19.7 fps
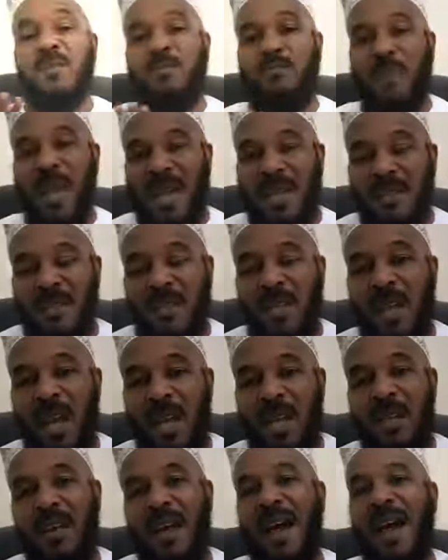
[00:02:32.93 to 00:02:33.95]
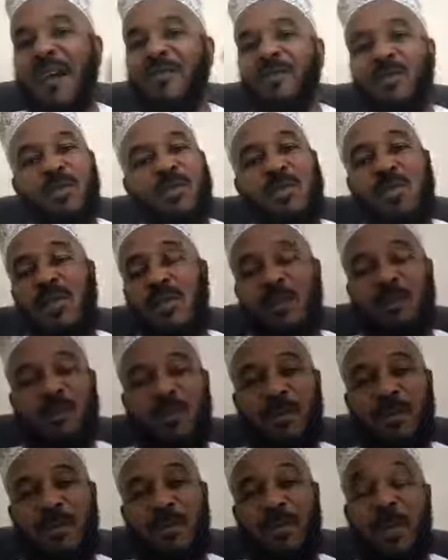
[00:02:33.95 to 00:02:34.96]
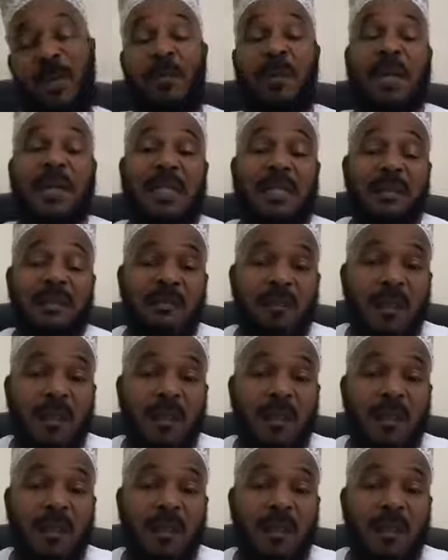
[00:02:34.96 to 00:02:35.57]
best done after sleep. But